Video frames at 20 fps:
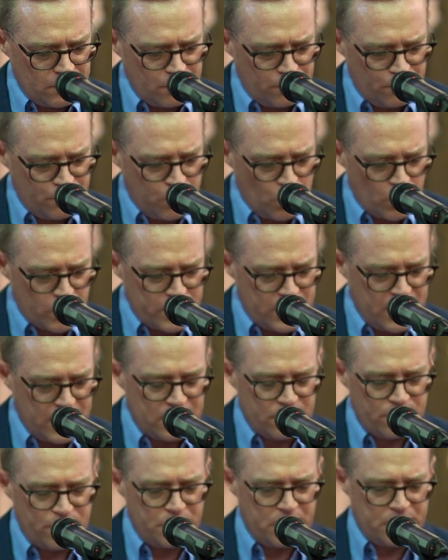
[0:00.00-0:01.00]

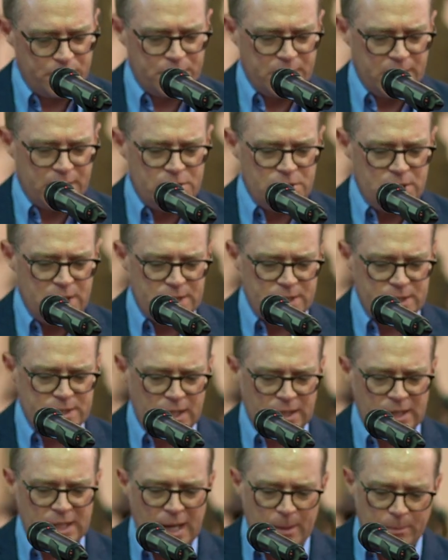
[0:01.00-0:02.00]
14 and 15, Jesus
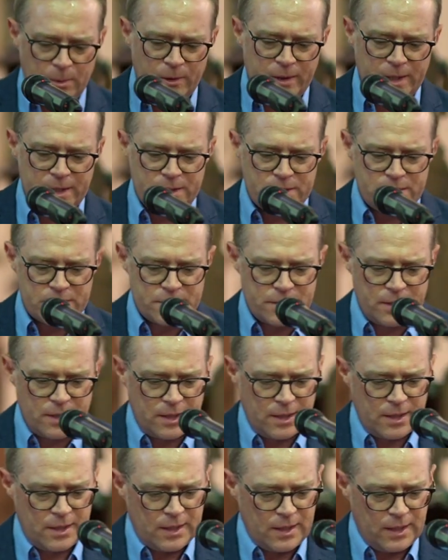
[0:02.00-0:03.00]
elaborates
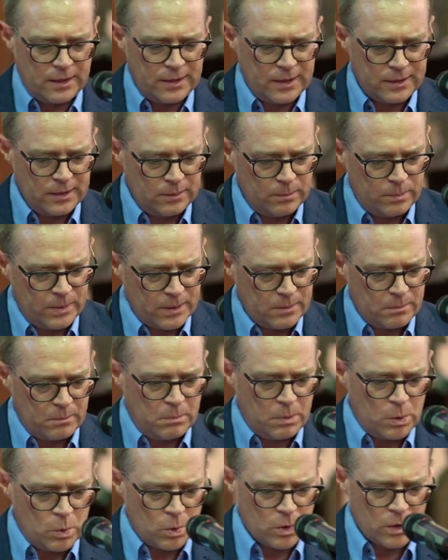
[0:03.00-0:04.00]
a little
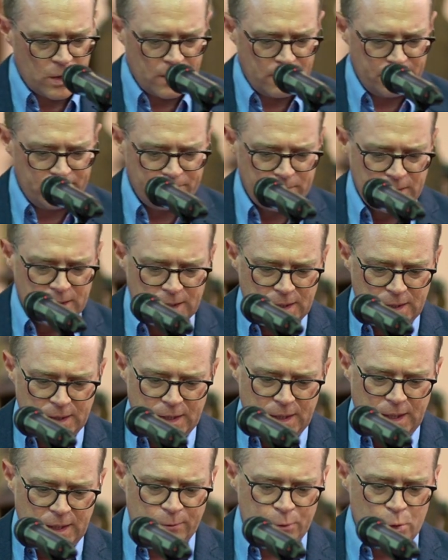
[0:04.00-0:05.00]
bit more.
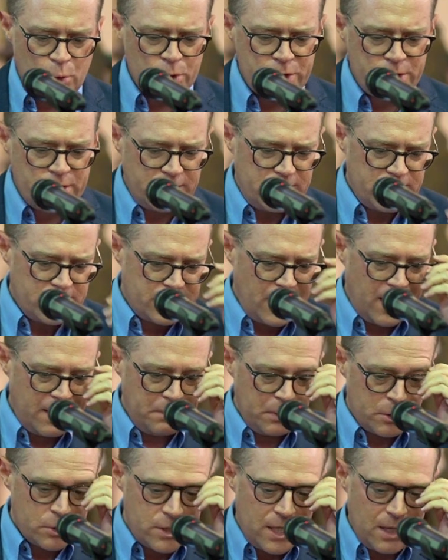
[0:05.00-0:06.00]
And of course, the
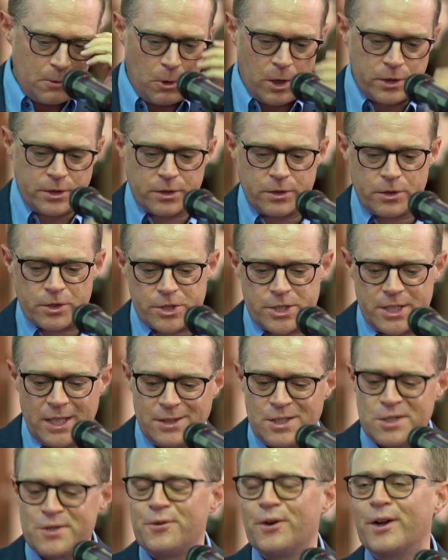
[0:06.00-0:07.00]
disciples, they wanted their
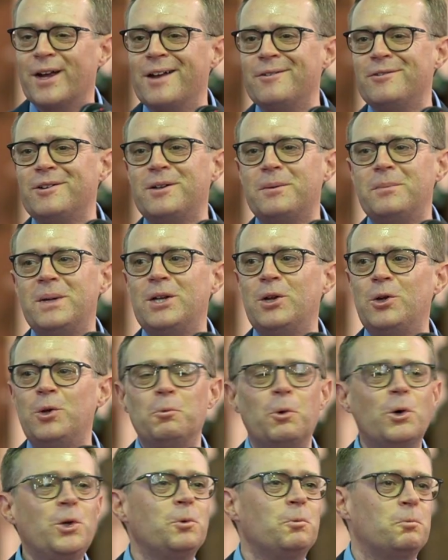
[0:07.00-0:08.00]
sins forgiven. I mean,
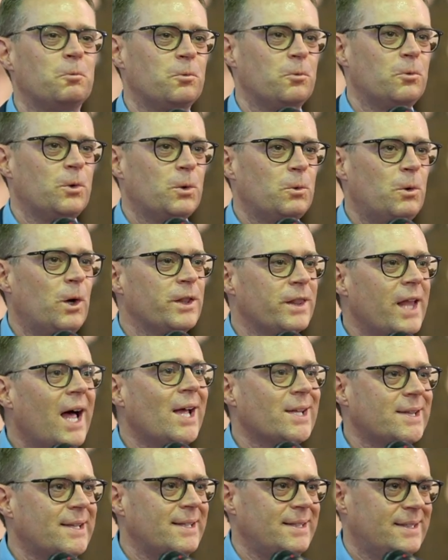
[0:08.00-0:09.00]
who wouldn't want
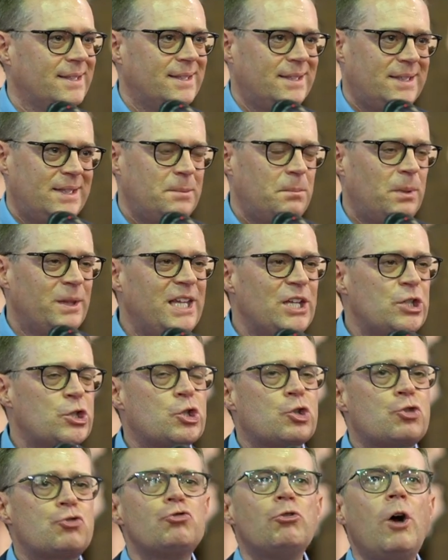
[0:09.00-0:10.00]
that? But they
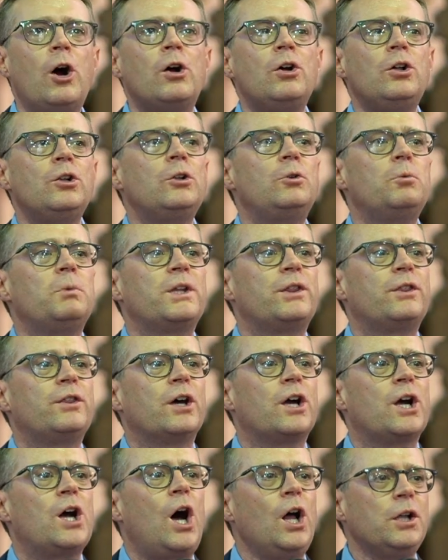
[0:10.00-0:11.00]
struggled with
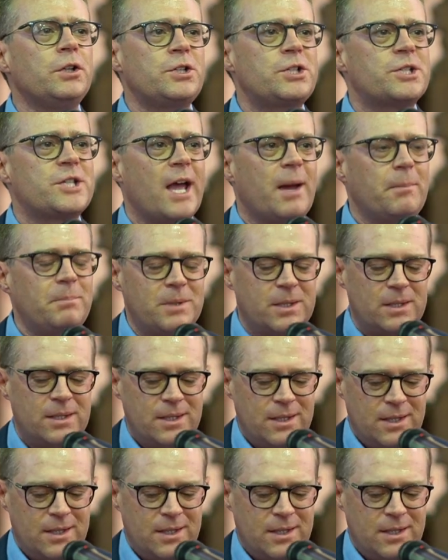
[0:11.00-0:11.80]
the concept